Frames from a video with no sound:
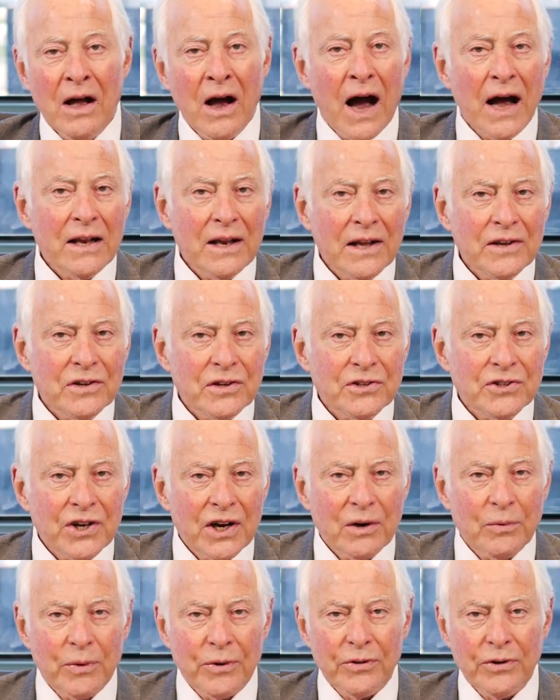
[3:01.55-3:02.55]
I'd like to
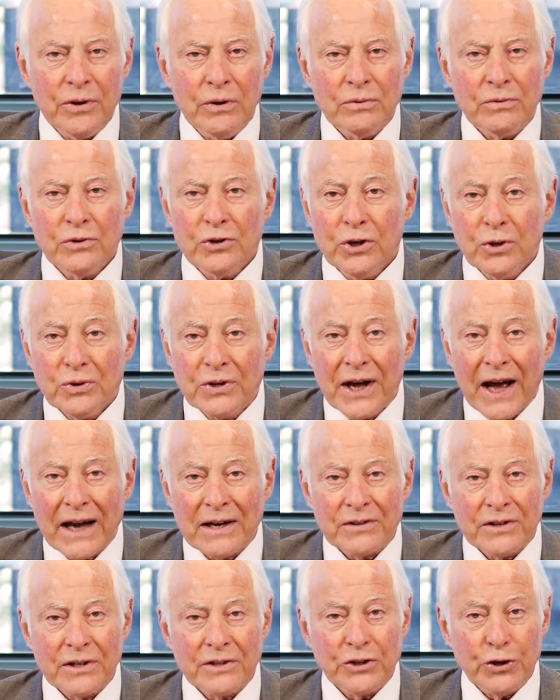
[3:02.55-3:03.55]
share with you two
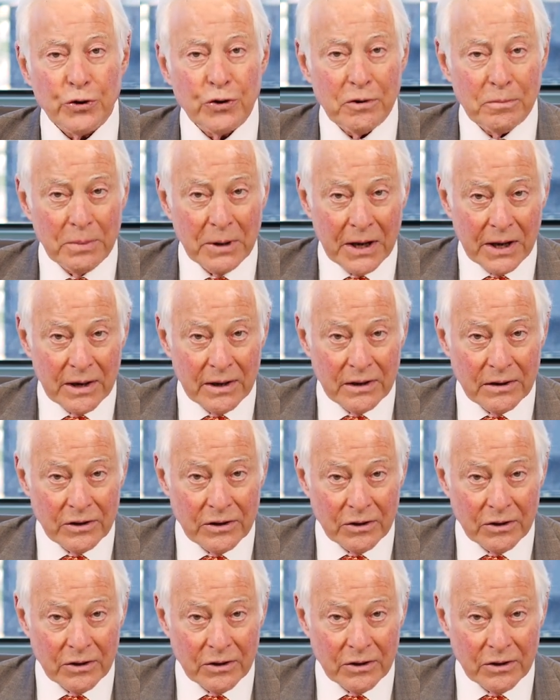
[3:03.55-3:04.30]
tactics you can begin